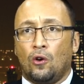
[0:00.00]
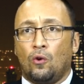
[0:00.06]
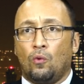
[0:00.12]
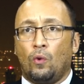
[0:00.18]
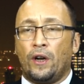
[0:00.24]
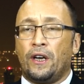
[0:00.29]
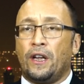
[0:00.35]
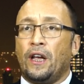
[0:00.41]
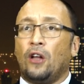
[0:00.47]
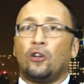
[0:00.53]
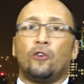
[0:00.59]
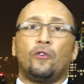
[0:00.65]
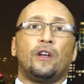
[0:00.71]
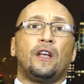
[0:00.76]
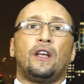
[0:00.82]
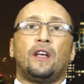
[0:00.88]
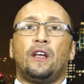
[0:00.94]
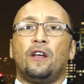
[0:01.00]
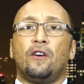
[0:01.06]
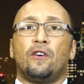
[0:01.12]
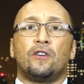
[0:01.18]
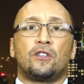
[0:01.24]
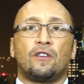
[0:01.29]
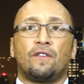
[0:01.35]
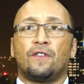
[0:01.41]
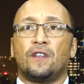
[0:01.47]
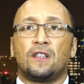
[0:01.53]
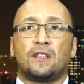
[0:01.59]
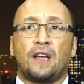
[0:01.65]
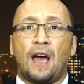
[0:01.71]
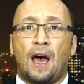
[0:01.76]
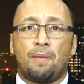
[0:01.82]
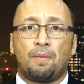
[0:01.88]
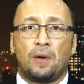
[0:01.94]
When Hillary hears of this
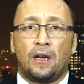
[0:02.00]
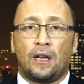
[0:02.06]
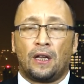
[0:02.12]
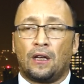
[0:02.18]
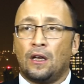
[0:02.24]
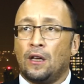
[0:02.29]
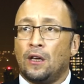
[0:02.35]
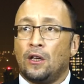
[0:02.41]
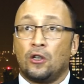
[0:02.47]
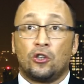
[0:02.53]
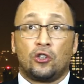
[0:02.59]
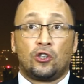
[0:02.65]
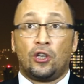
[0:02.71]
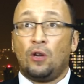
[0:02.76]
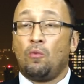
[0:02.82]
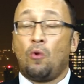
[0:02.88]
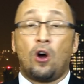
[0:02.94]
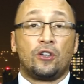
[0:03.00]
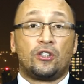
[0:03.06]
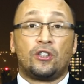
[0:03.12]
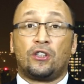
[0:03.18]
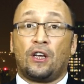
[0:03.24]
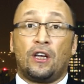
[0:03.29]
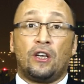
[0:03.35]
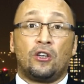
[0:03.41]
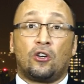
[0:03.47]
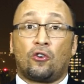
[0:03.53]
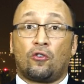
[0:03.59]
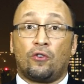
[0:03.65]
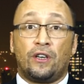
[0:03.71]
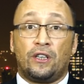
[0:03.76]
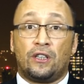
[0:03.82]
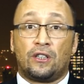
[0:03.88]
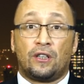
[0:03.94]
happening, she wants to
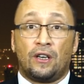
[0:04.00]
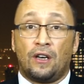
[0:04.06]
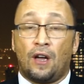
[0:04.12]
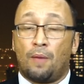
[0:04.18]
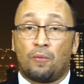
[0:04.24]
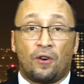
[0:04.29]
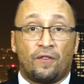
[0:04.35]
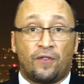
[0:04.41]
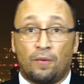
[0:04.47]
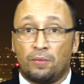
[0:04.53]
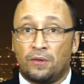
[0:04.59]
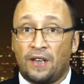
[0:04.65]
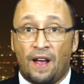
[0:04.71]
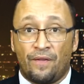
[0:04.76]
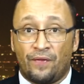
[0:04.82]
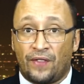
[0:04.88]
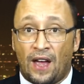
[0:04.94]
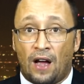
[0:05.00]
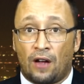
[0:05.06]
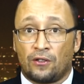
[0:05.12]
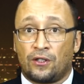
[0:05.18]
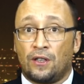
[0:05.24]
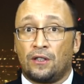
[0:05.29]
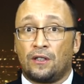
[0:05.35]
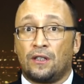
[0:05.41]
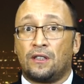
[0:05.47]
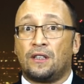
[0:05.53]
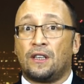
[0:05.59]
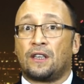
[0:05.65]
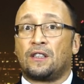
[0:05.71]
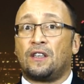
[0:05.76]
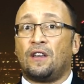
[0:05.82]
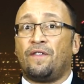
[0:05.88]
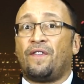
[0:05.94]
increase the number from 10,000 to
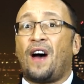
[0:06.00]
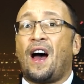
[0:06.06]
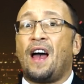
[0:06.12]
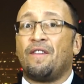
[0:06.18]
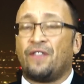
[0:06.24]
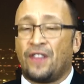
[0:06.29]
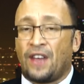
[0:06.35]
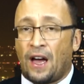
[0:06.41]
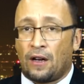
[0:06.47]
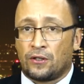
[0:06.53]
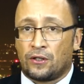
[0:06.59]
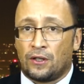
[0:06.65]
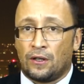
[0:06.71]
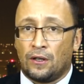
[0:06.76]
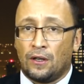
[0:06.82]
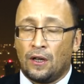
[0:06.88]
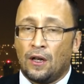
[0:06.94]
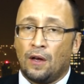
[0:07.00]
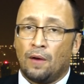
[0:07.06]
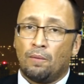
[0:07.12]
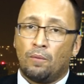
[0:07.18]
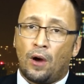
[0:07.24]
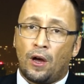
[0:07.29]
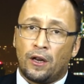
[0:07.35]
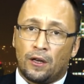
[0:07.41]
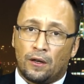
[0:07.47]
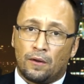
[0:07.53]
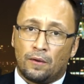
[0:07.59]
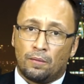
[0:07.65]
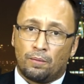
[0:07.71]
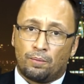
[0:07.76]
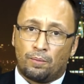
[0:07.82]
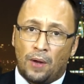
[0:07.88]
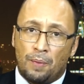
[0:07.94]
65,000. But
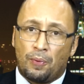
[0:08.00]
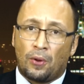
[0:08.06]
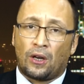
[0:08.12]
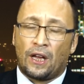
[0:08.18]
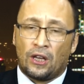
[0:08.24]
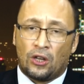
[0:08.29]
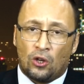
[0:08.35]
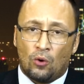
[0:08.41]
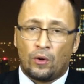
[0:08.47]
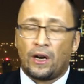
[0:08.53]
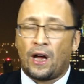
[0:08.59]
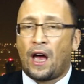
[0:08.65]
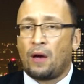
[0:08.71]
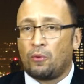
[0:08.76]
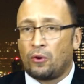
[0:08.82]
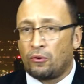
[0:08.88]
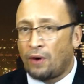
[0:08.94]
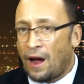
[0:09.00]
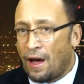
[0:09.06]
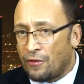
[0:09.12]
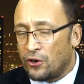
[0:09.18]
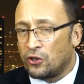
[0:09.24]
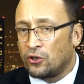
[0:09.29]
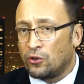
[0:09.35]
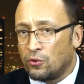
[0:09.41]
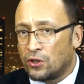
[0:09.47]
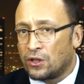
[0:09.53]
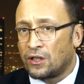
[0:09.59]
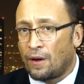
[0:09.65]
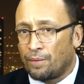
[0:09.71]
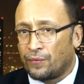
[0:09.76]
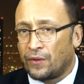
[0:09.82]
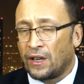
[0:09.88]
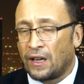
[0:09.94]
people like you and I would rather do
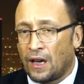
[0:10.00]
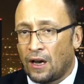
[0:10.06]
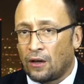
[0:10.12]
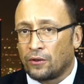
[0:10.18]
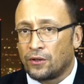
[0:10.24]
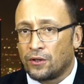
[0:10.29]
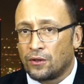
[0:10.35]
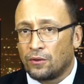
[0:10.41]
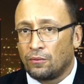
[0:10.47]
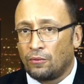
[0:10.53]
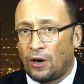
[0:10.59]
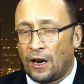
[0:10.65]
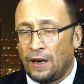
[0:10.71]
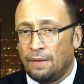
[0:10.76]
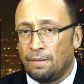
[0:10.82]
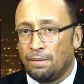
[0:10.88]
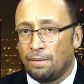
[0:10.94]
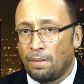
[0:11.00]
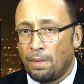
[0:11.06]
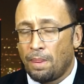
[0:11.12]
something else, right?